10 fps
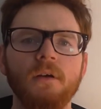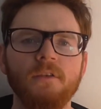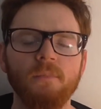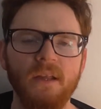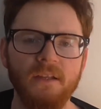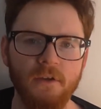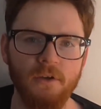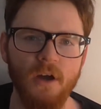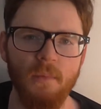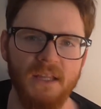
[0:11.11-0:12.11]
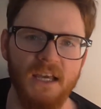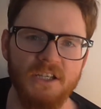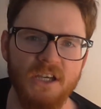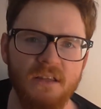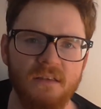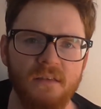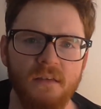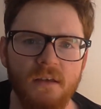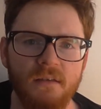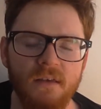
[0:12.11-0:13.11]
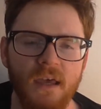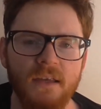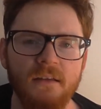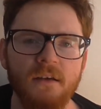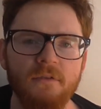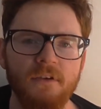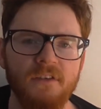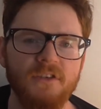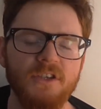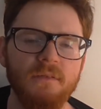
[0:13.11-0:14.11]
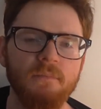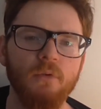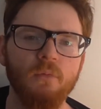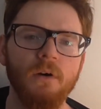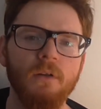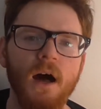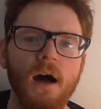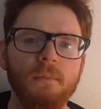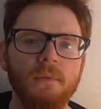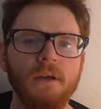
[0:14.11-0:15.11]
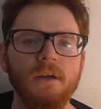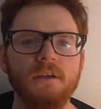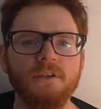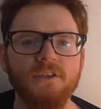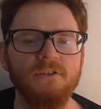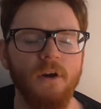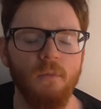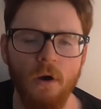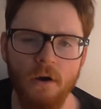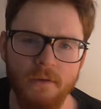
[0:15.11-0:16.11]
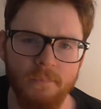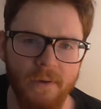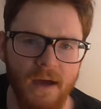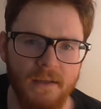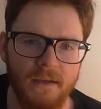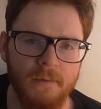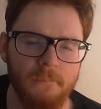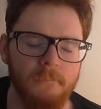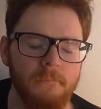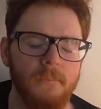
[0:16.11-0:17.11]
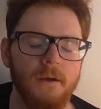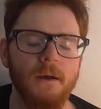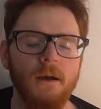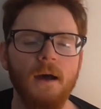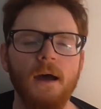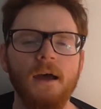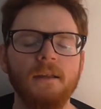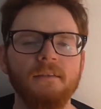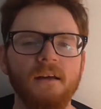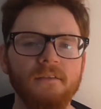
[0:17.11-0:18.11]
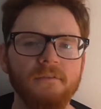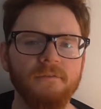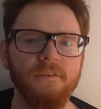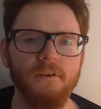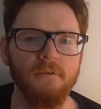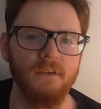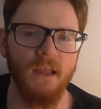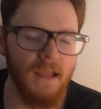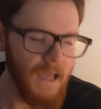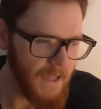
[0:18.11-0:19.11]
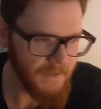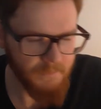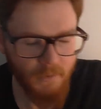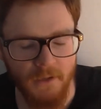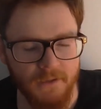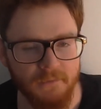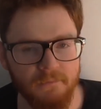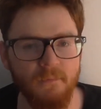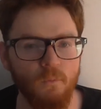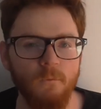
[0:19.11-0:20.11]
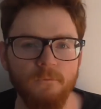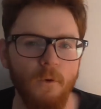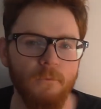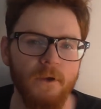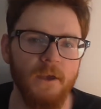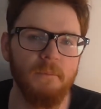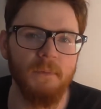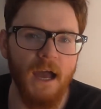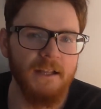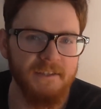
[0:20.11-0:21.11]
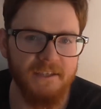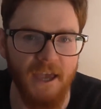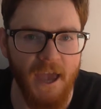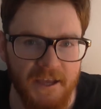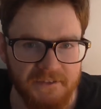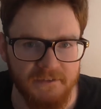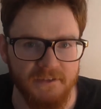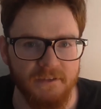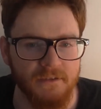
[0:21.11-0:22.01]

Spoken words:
explaining her nominations, saying the reason she didn't put Will up, she's not worried about him and doesn't feel that anybody will vote for him at the end.